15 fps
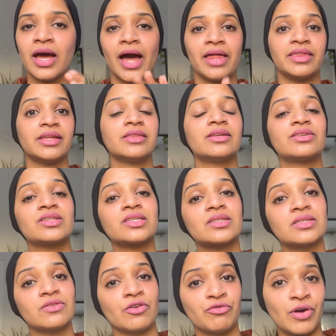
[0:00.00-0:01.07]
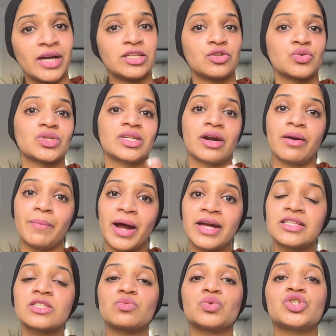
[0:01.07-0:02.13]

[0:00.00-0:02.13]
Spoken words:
And then there is PhytoCeramides,